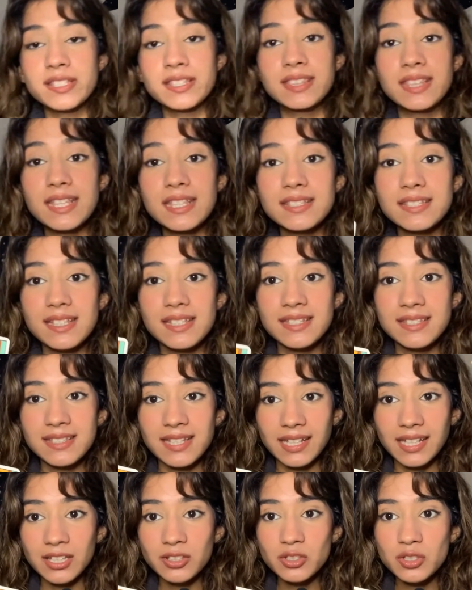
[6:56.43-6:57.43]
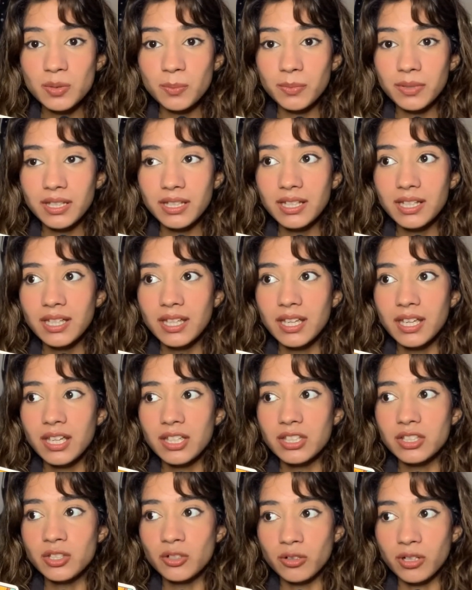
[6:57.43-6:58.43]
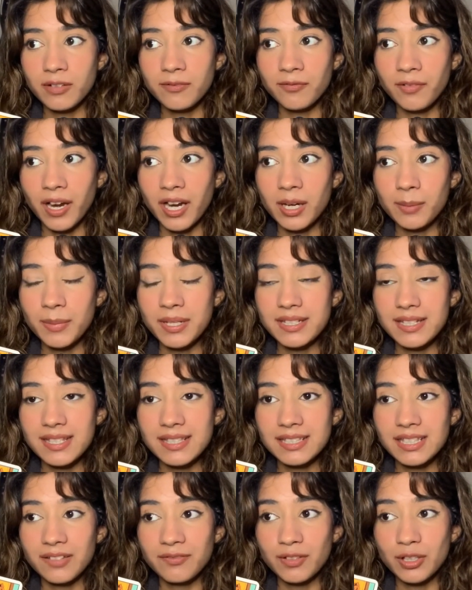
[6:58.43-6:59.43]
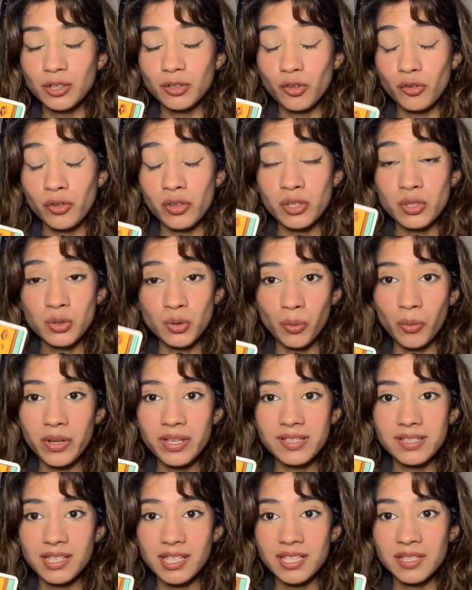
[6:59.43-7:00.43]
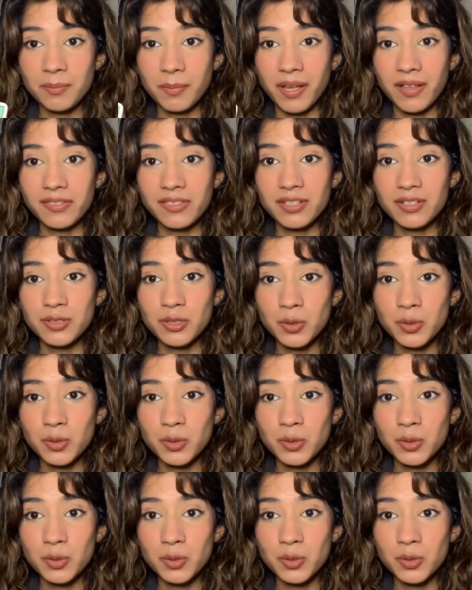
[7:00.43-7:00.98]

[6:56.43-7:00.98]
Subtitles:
This is saying to me, your environment is giving you the choice this month to